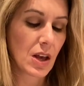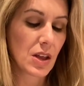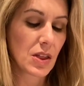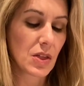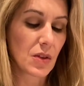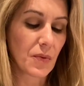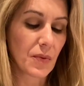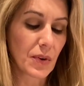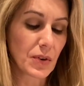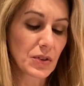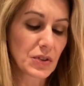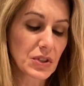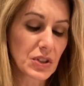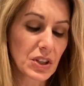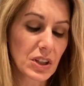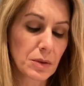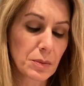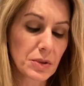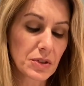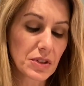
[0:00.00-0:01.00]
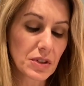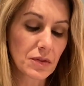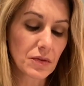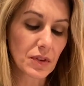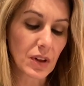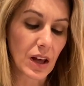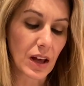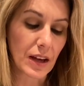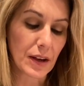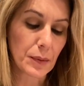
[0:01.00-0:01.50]
The first glimmers of
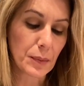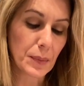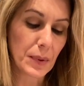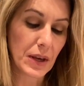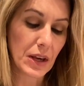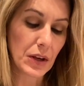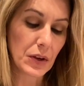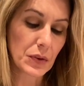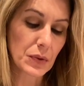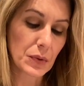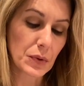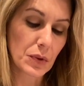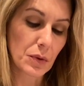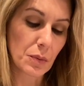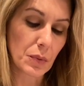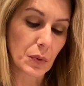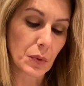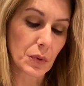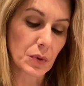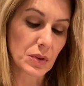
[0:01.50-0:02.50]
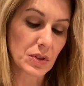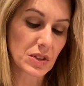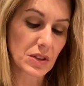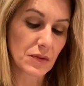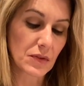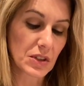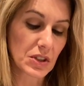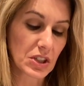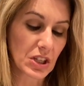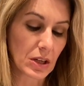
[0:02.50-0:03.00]
light peeked through the boards
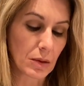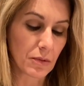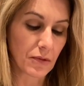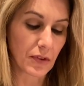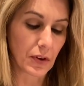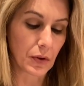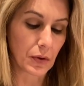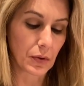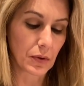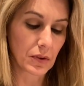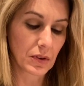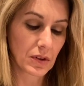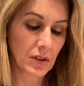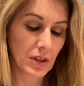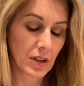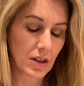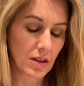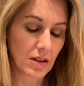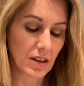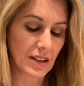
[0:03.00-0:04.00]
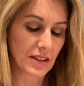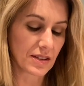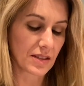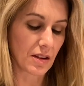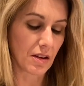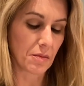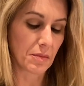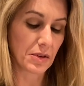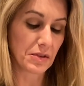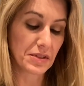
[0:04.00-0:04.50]
of the sheepfold. It's
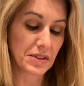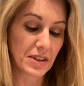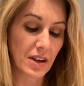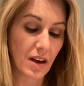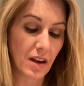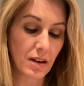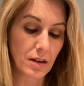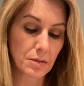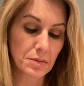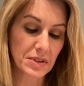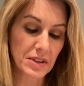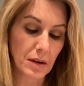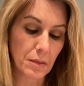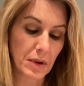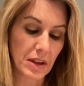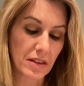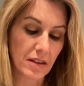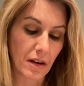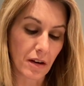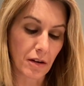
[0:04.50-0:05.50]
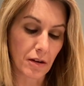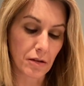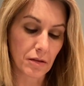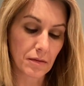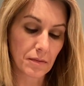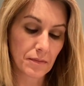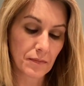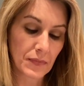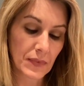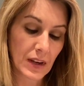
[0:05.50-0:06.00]
almost time, Sammy thought.
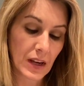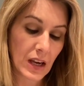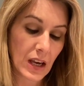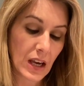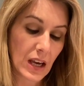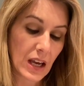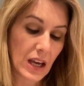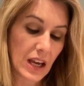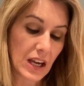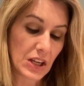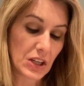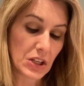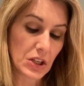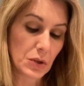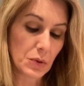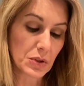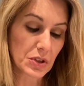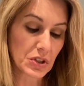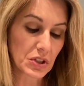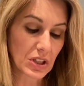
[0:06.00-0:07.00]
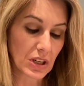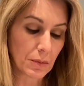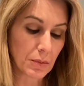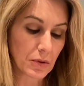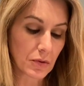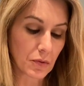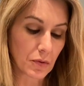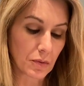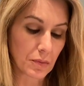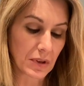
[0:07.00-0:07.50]
He knew his
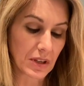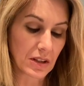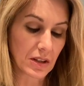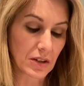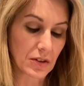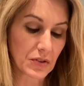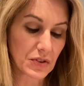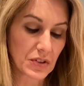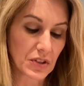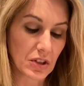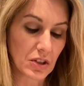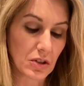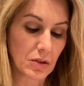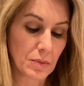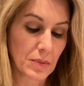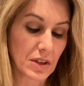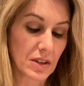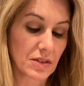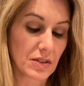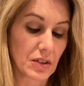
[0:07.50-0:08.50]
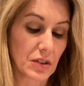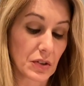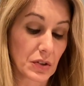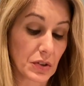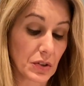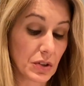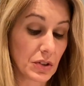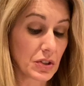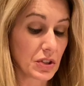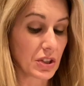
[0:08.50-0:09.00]
shepherd would be there soon because a
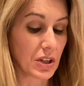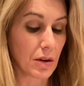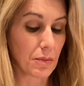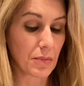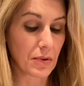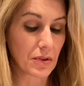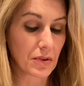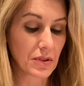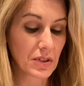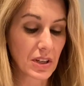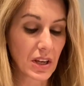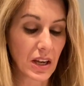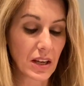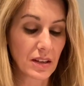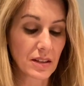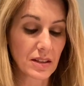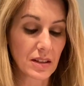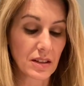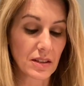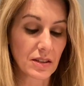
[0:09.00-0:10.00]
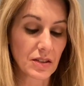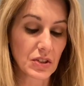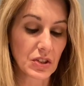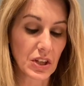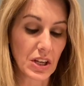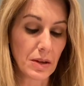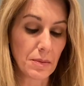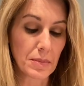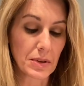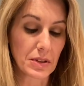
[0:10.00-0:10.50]
good shepherd takes his
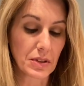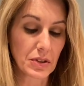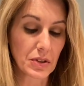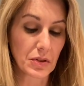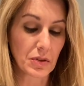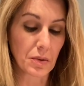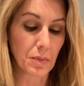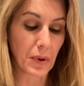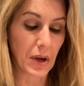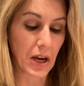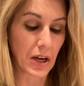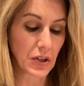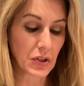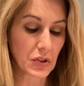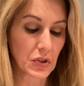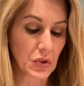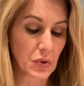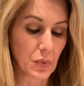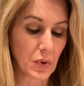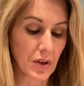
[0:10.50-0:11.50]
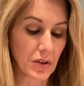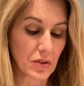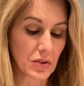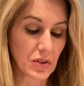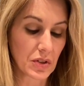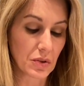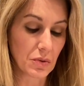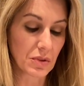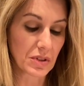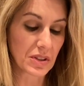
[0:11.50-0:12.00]
sheep into the pasture while the
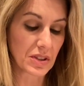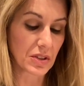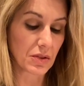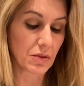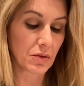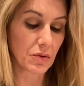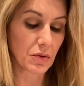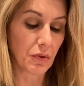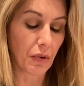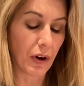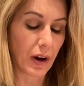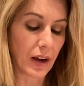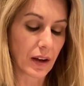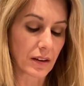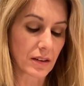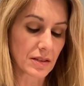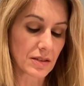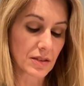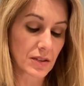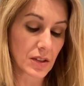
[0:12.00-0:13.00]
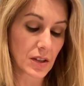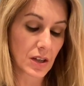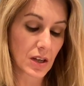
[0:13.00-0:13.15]
dew is still on the grass.